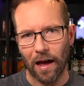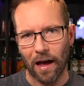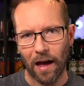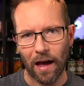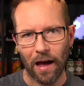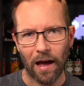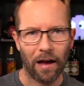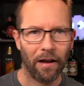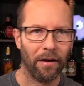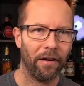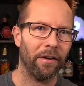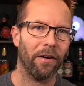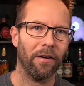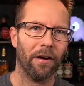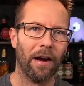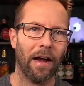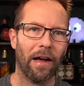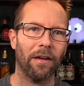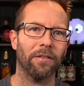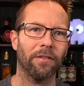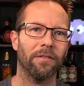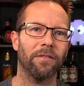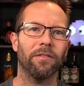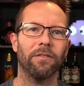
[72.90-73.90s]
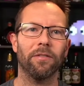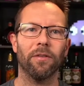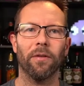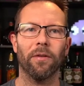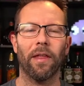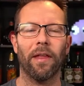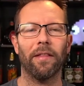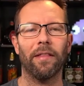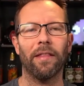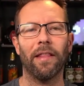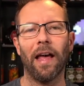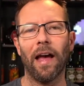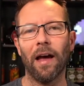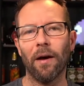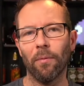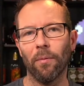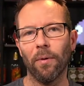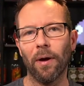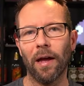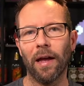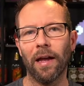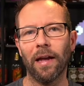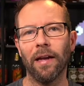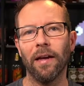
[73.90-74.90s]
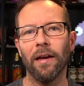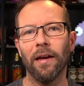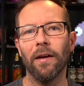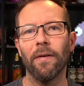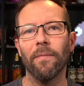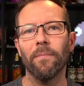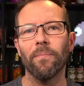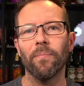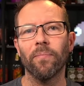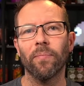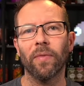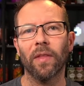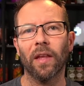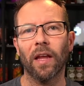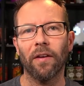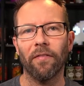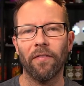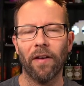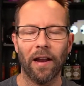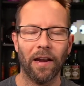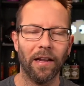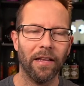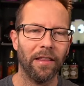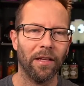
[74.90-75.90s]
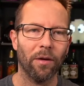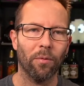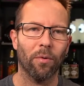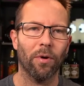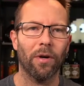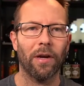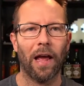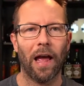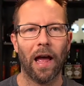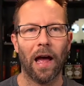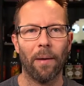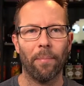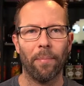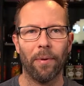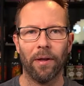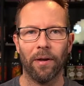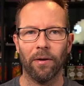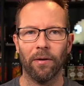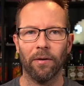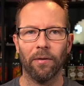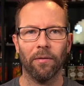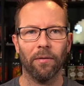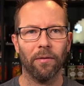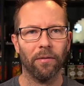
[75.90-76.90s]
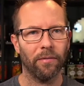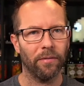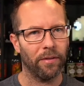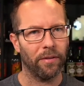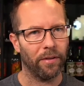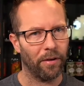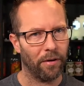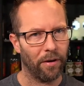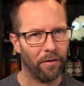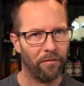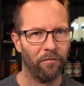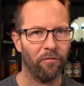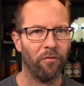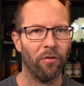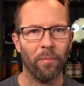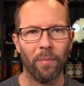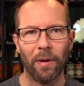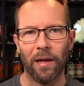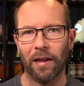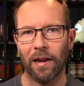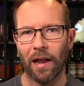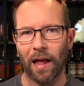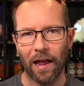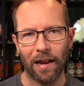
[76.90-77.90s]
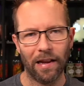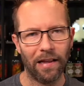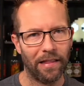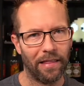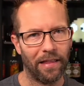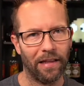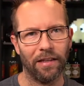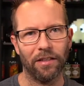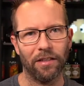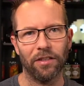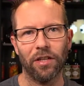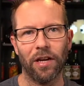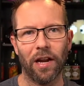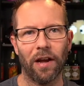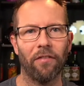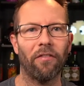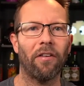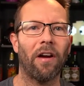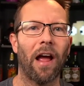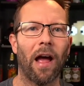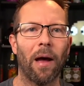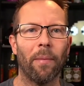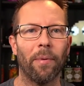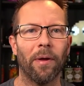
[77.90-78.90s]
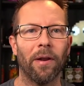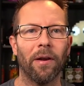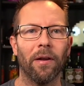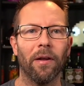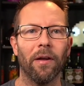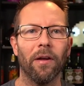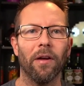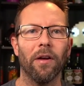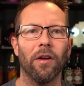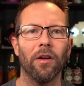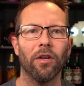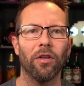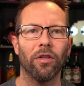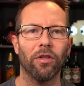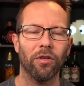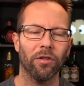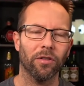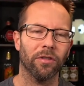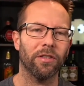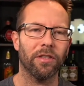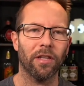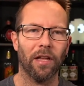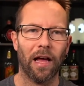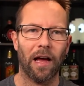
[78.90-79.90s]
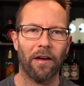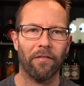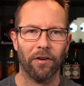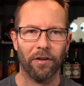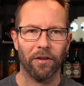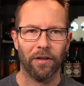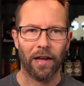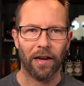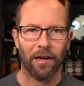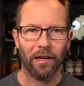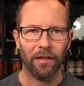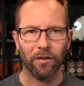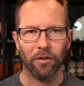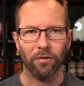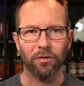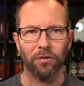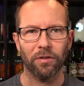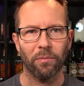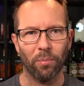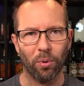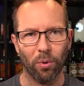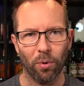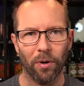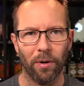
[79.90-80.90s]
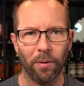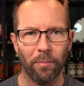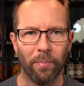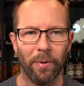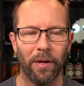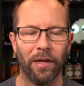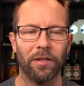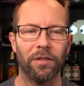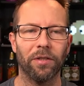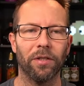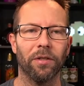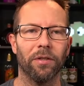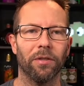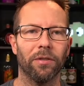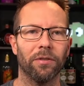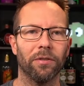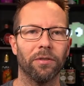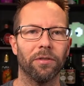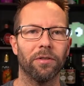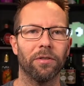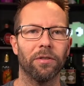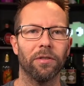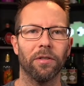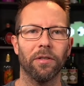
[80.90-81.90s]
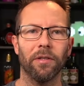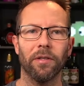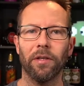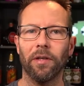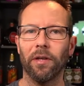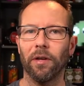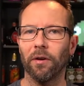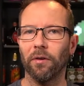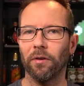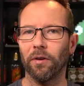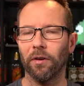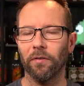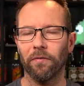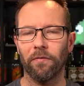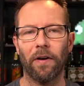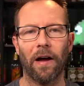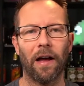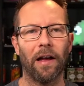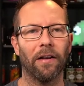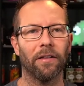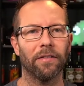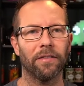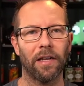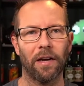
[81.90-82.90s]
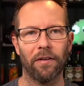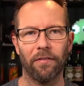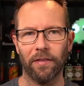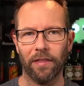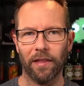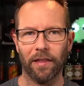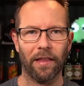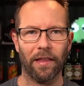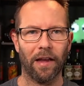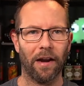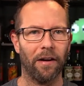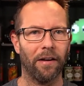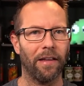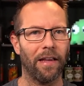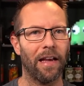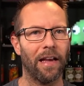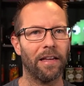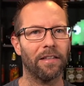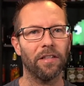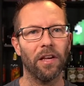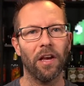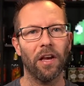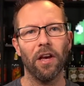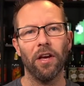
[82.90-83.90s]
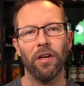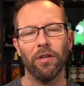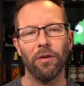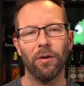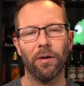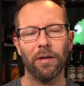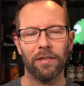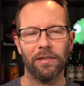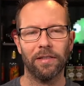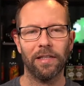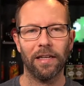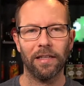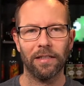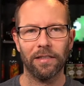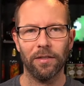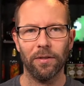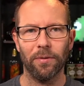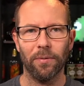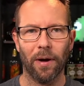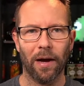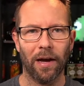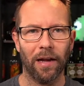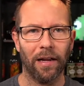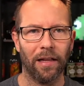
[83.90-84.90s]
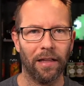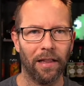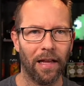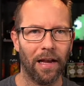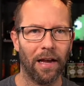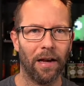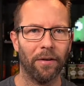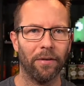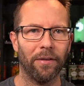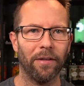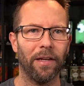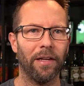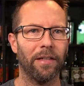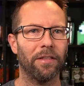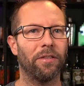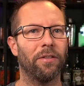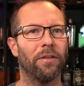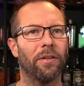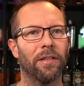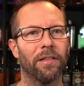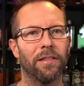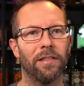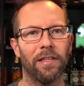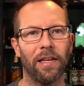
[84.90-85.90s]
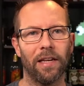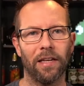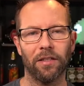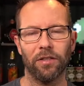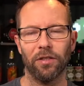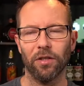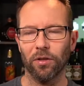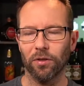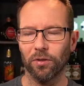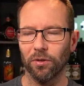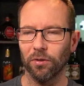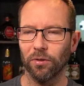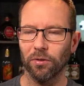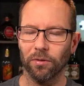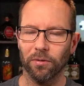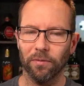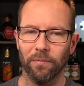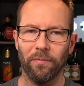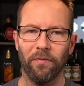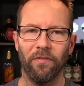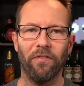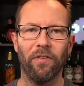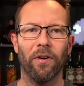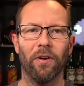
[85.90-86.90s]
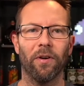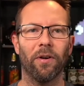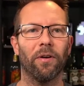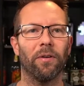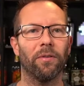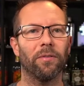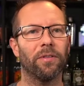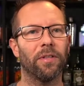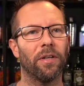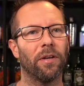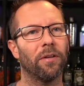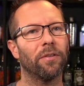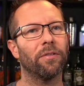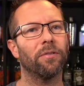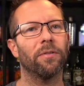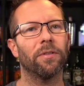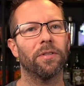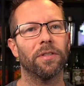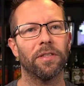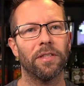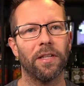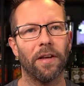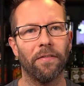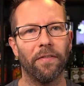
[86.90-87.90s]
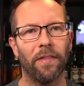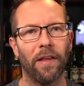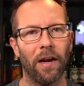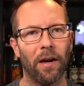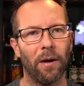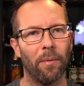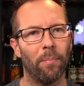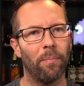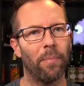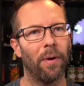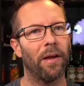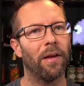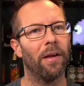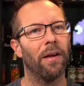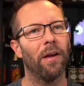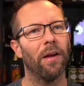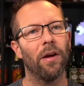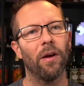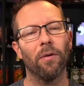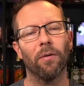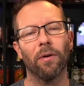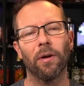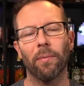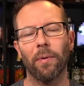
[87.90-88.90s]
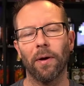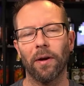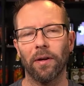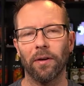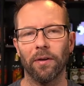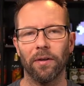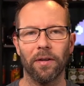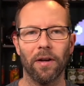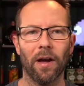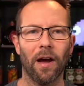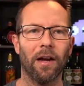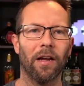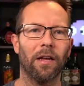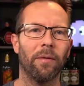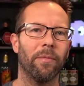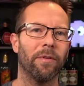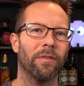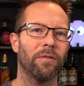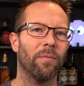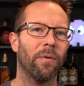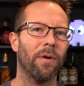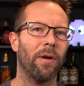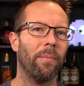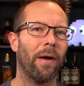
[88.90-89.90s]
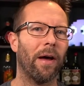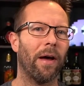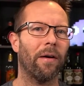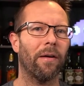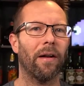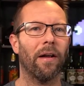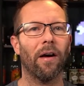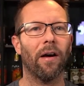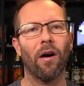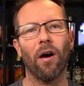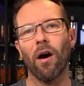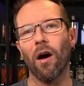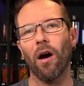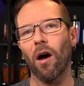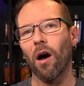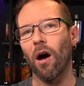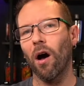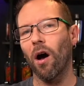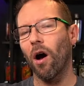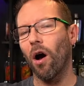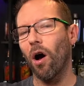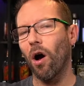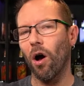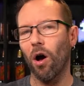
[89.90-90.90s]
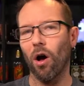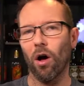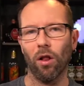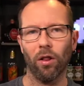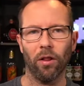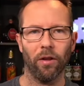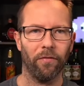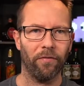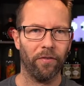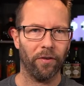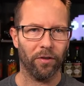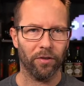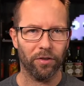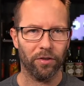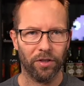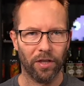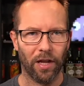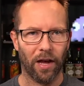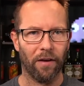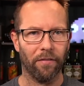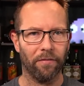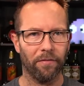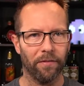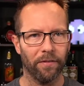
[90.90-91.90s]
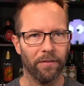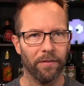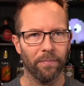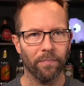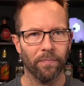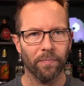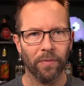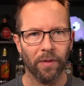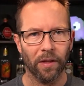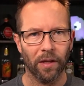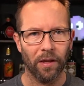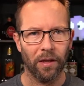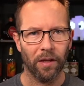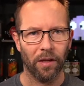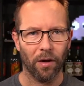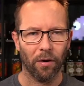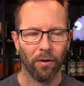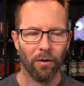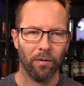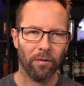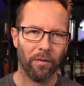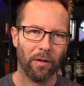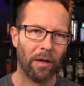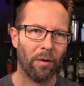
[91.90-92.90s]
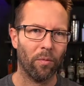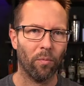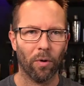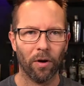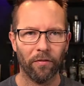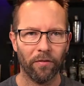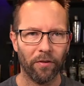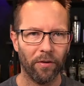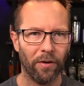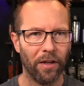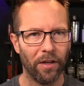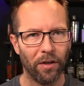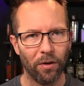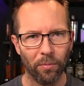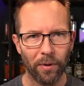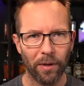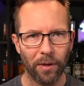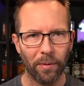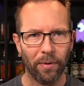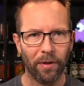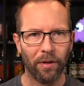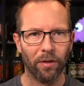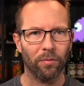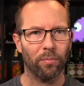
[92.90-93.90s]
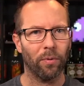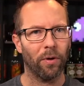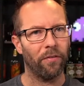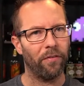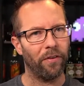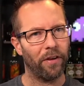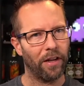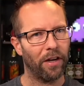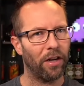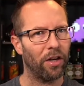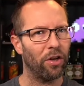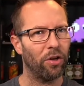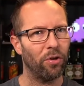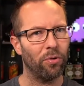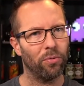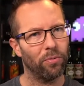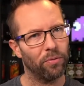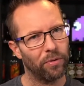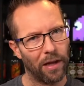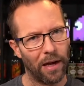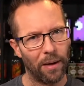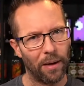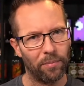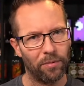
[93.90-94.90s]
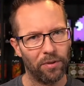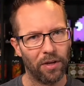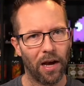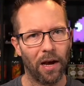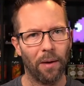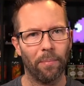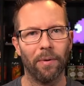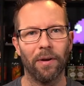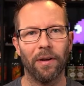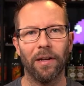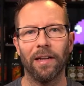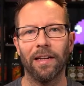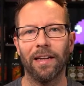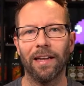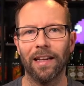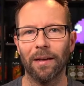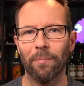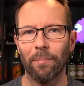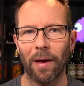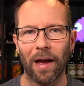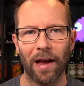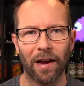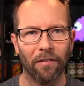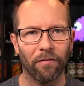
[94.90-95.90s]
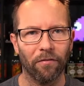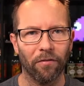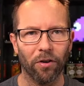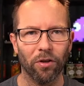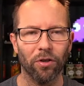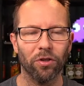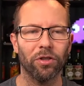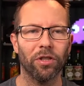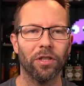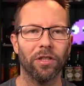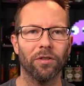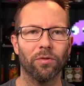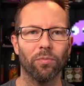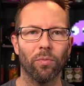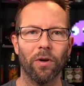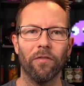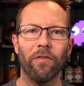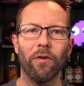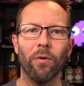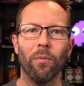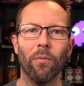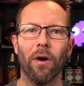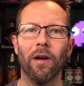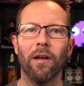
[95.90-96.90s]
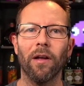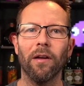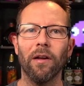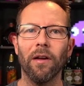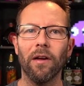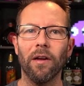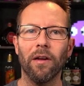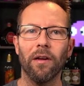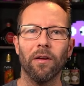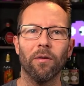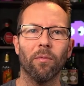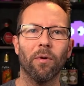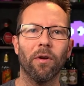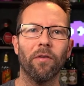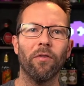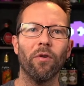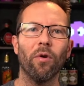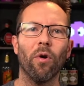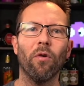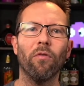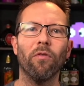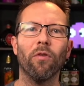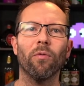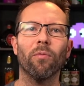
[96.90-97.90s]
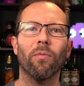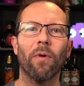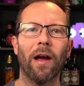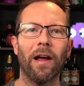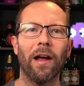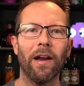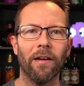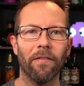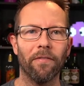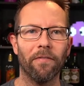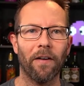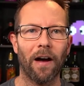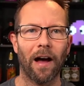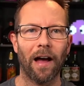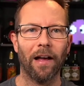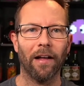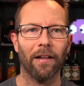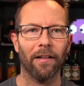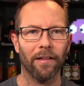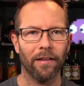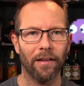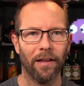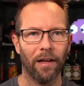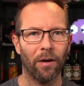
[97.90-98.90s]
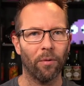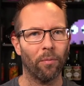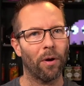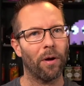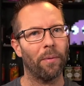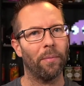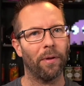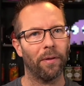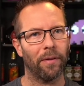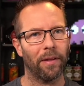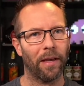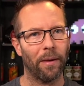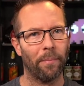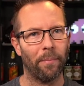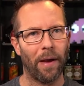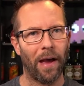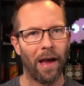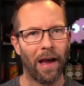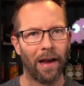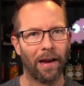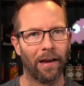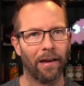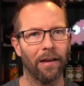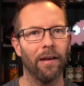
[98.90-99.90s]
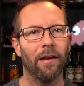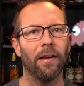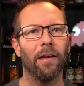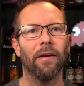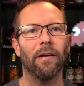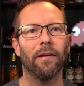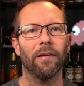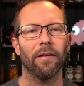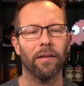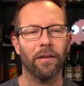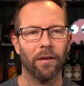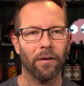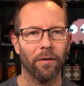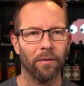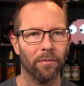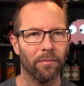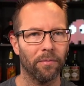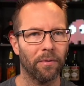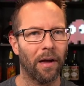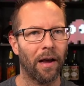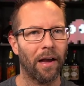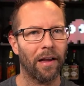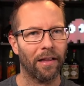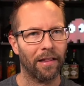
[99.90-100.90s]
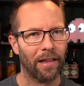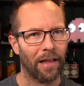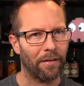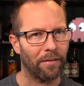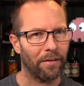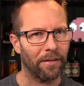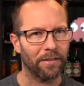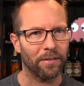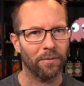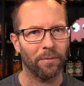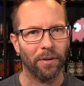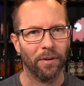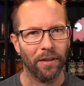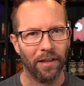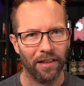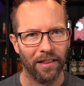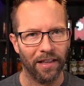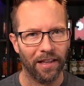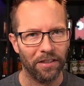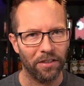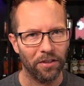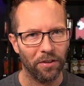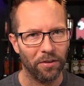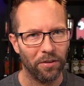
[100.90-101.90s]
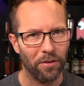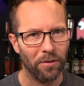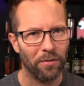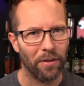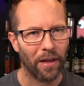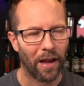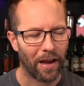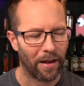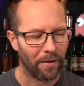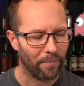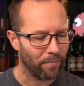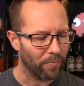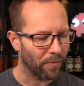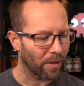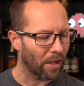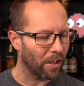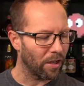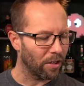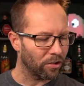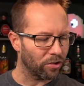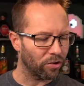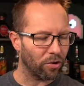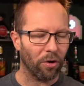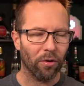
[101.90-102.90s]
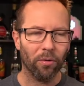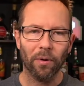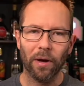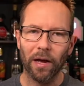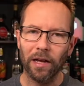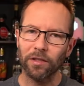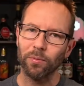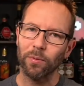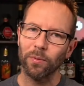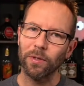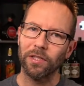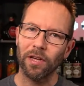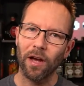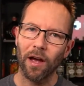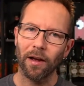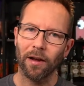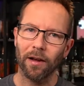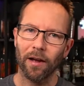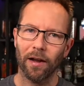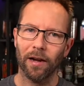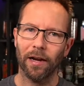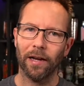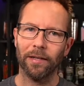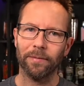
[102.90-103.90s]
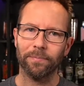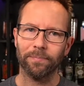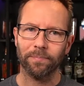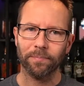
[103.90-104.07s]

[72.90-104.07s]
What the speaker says: out of your house so that way, if anything were to happen, heaven forbid anything should ever happen, you'll still have your data, those important pictures, your files, everything there. Yes, you could sync to iCloud. Yes, you could sync to Google Photos and all sorts of stuff there, but what about your documents? What about all of your stuff? And then what if you need to rebuild? What if you get a new laptop and need to get back versions? What if you overwrite a file and want to be able to get back? iCloud doesn't really let you do that. So as we talk on it,